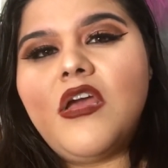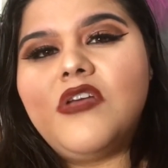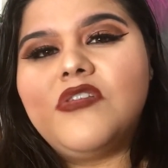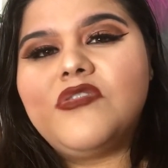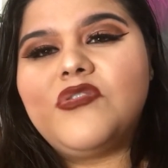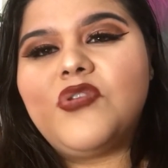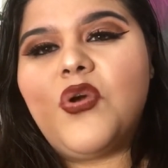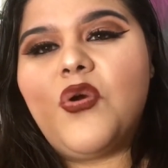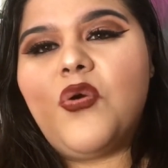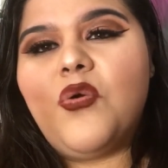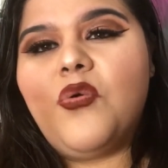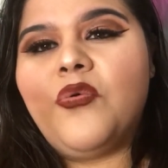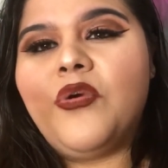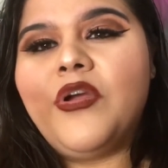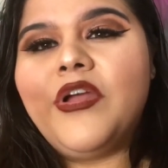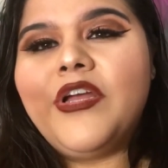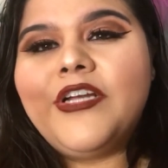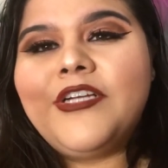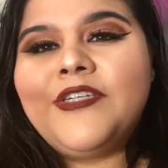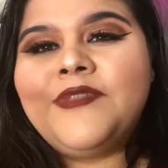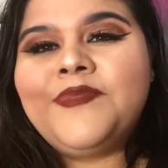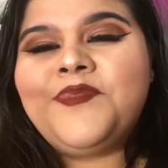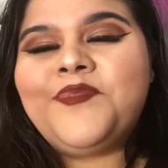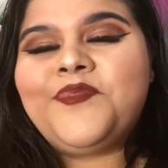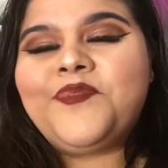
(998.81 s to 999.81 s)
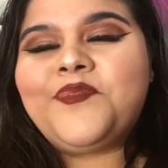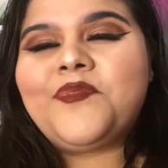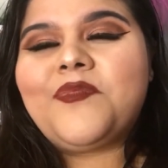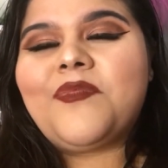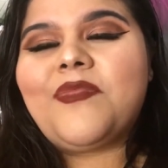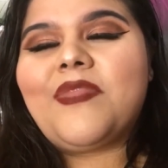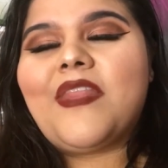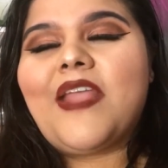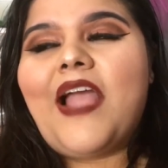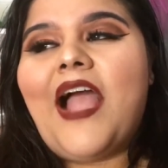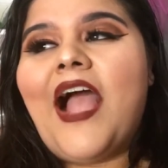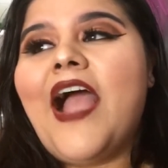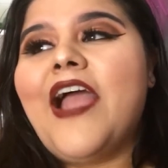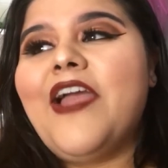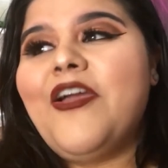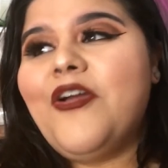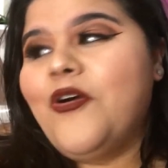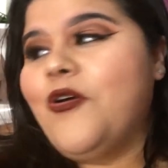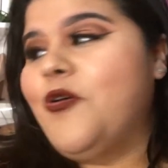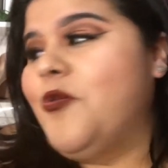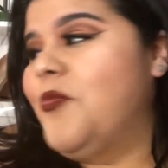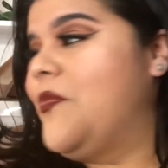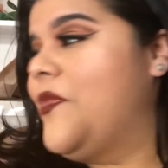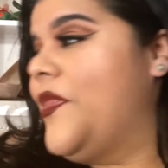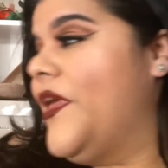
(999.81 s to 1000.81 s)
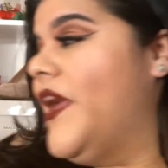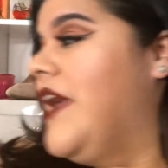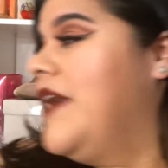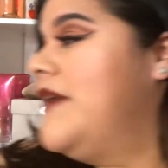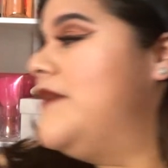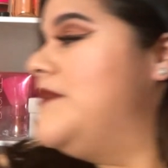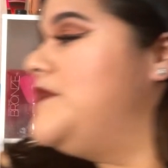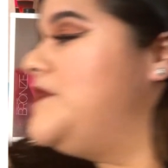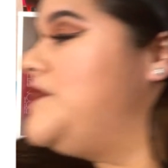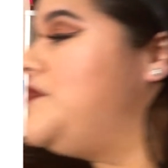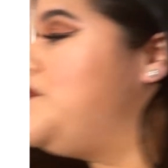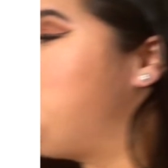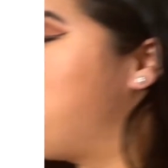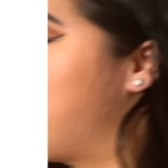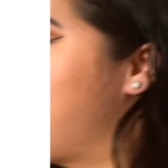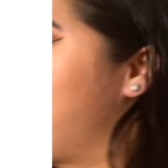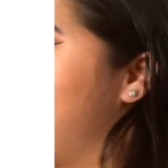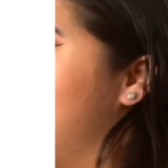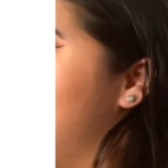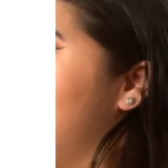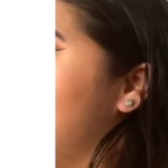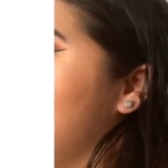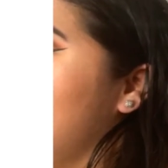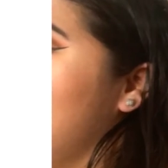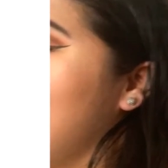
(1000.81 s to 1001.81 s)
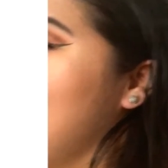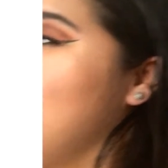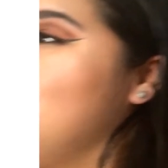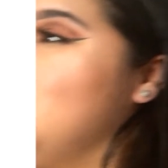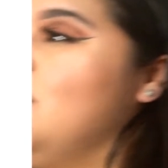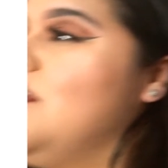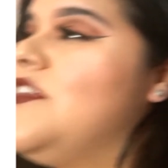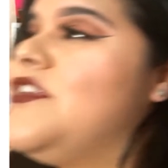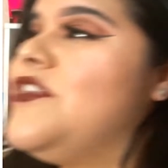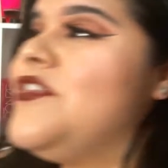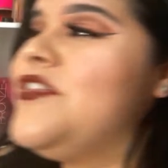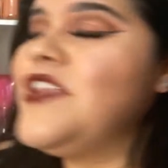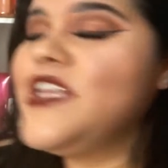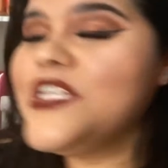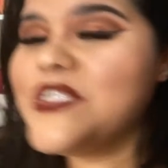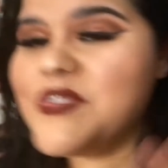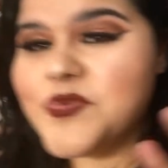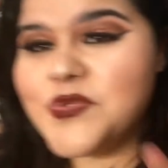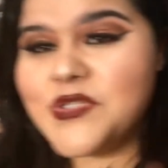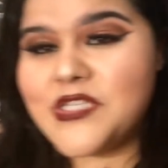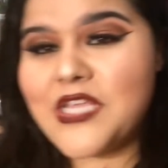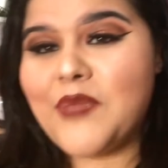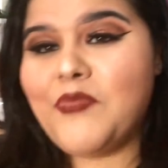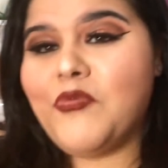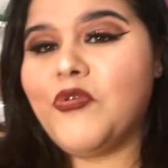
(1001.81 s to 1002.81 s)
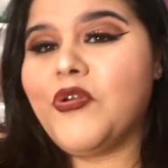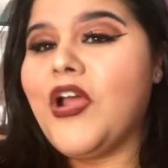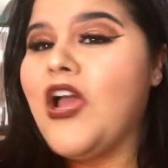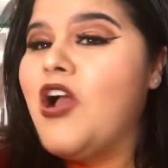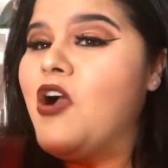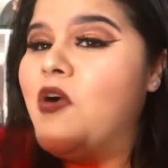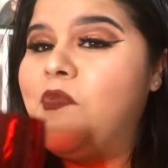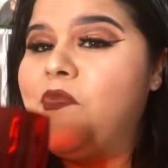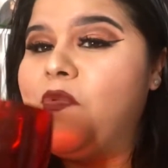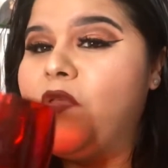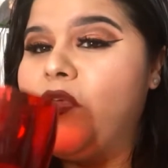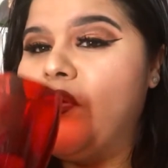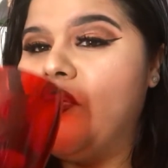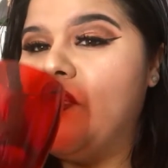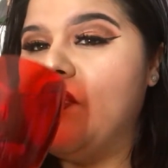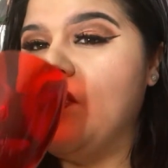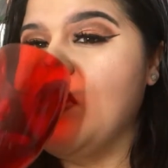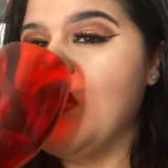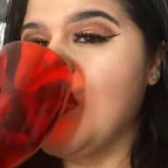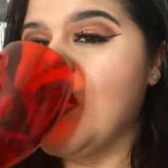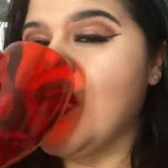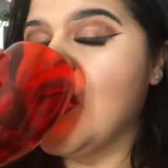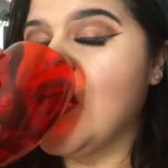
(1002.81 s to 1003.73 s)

So I hope that this was able to help you.